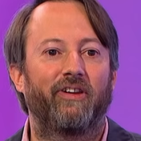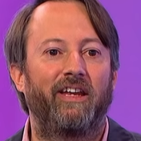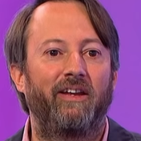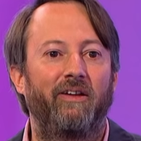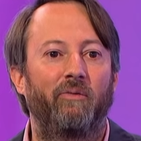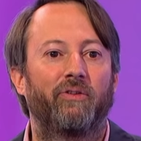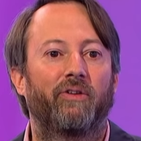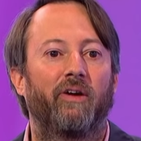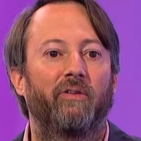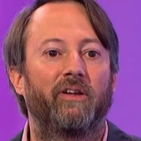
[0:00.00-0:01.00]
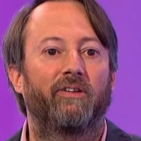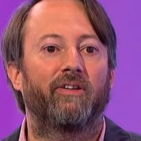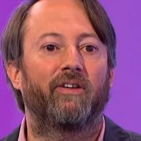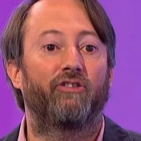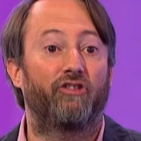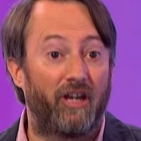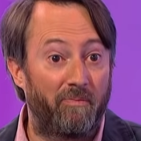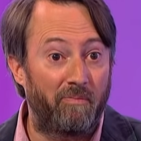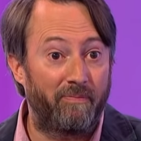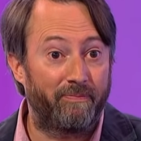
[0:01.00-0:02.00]
he was going to the
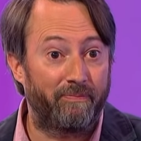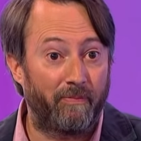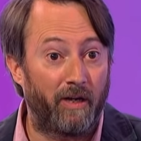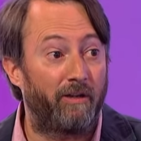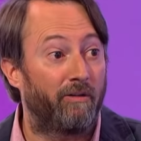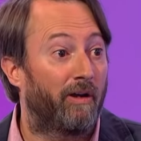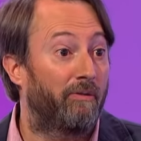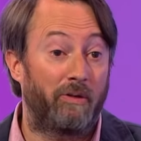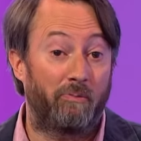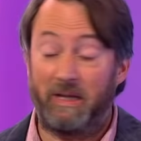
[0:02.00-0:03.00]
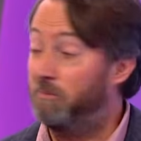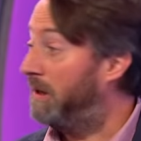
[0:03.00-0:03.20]
gym, where, you know, you meet